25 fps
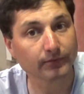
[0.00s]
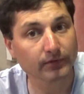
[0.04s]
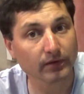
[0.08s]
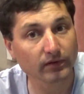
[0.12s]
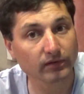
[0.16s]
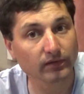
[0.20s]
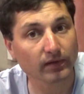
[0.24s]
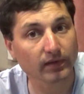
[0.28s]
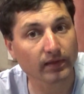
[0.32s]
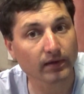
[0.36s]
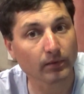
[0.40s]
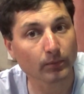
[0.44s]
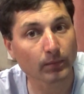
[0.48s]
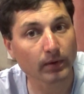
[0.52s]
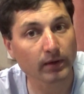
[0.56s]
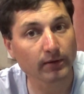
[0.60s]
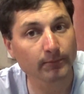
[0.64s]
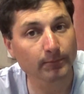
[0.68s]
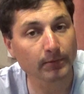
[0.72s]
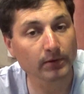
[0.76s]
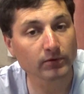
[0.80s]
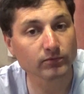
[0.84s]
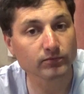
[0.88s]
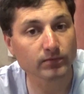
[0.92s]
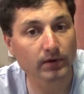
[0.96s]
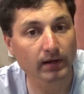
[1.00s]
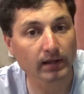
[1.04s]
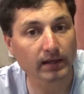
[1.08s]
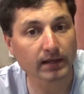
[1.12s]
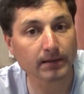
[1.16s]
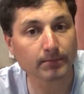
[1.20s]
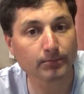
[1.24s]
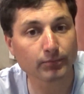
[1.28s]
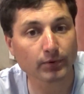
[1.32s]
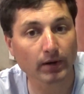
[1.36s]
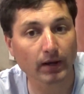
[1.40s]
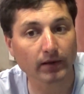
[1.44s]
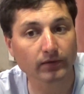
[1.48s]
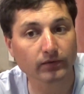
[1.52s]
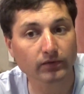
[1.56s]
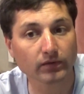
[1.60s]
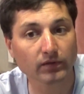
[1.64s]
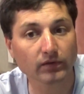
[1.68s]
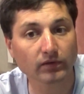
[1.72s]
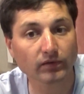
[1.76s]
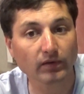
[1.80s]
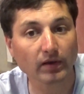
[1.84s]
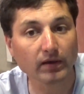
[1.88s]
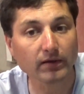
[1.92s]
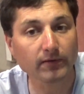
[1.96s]
to say that we've been really impressed with
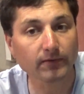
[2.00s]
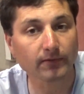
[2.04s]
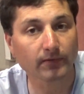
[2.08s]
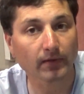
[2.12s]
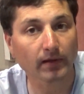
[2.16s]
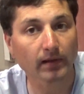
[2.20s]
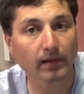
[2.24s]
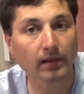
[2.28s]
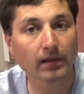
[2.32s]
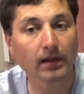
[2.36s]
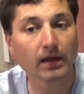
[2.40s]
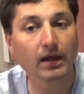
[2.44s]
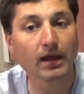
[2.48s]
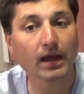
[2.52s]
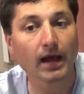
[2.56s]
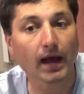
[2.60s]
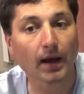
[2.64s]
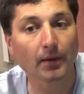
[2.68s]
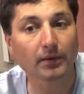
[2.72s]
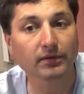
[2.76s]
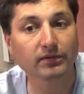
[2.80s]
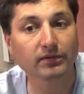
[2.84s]
the Safefill. Our